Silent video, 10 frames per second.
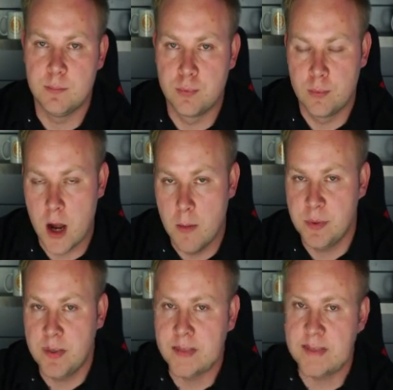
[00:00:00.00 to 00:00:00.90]

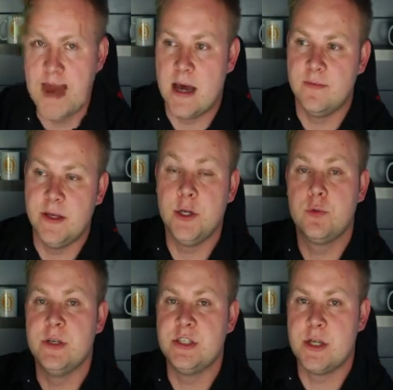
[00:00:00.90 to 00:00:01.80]
companies that have
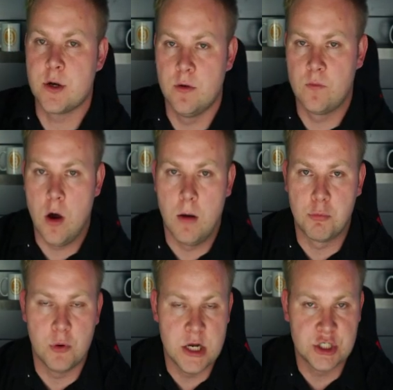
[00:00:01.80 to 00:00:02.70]
increased their overall
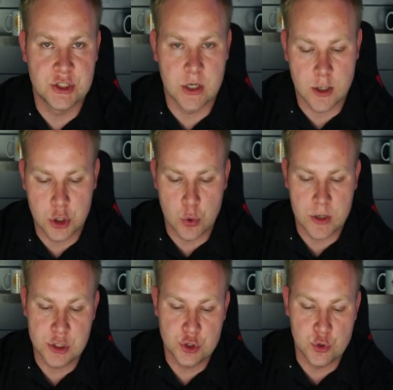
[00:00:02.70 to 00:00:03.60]
operations are
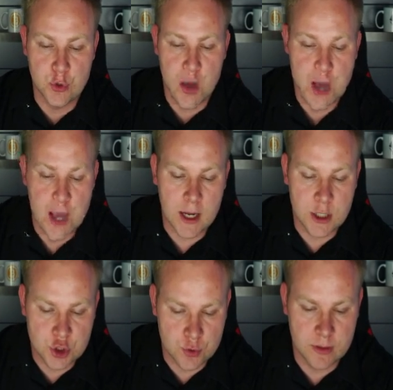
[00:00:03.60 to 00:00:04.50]
going to
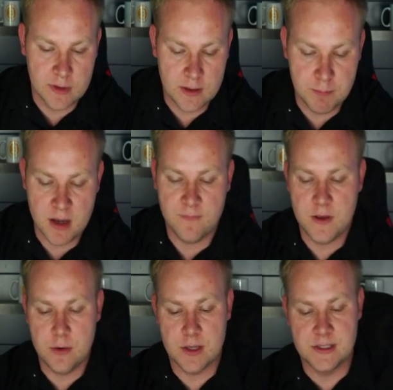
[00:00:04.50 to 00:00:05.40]
extremely benefit.
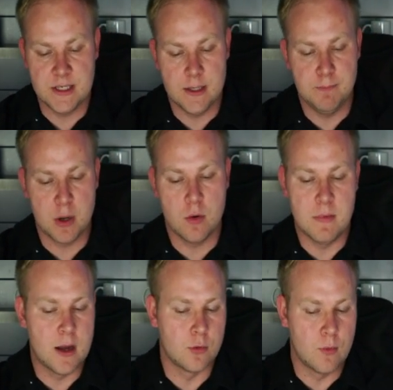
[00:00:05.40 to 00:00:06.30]
You can see Bitcoin
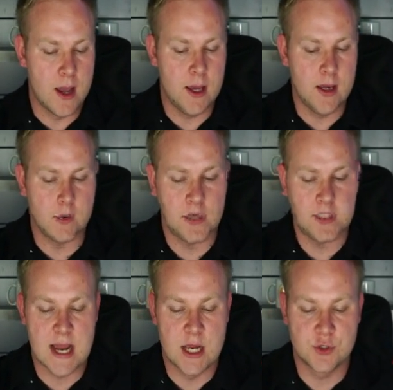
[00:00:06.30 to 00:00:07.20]
miner Riot increased hash